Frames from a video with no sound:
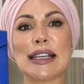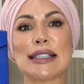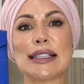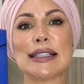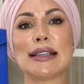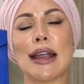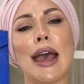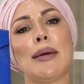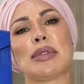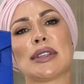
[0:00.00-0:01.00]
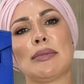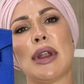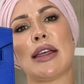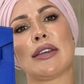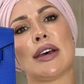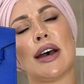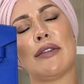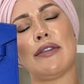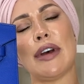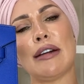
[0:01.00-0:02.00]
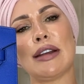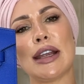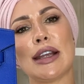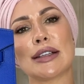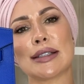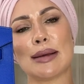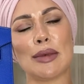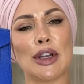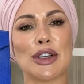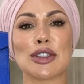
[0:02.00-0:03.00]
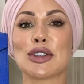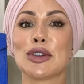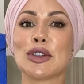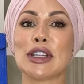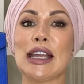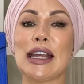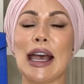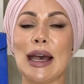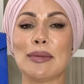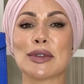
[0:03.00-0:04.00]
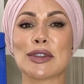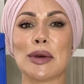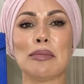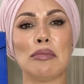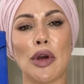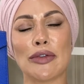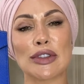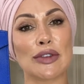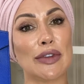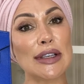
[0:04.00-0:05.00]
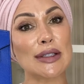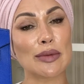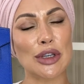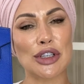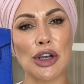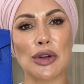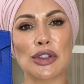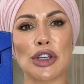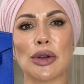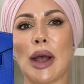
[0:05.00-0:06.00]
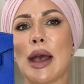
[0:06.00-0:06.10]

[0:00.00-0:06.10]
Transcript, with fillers: This is in Epsom leather, very similar to the Epsom Mauve Sylvestre we showed you.